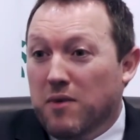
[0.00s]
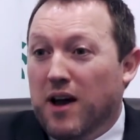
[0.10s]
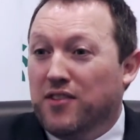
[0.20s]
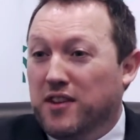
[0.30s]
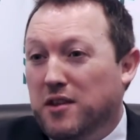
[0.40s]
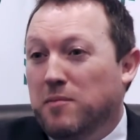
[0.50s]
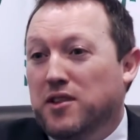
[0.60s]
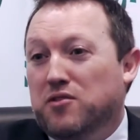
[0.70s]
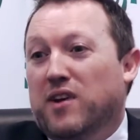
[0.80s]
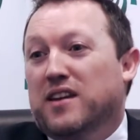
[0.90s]
and that they made
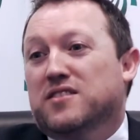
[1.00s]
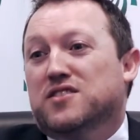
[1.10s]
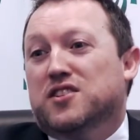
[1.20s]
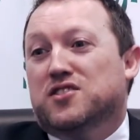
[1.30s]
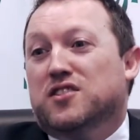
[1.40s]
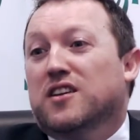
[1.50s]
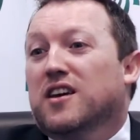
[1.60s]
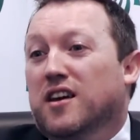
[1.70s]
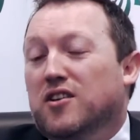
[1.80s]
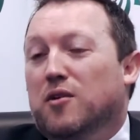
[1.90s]
the right decision
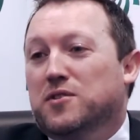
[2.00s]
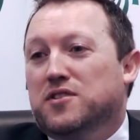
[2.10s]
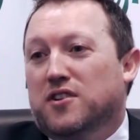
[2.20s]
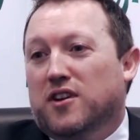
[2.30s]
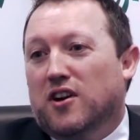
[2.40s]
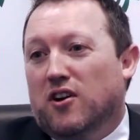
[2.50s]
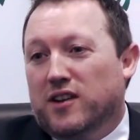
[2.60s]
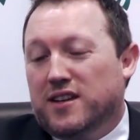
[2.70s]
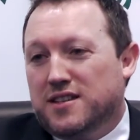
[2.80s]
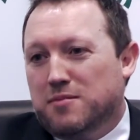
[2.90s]
in coming to Donegal
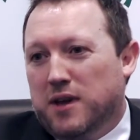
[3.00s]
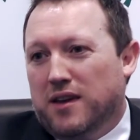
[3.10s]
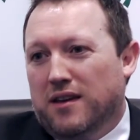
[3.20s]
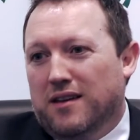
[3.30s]
ETB.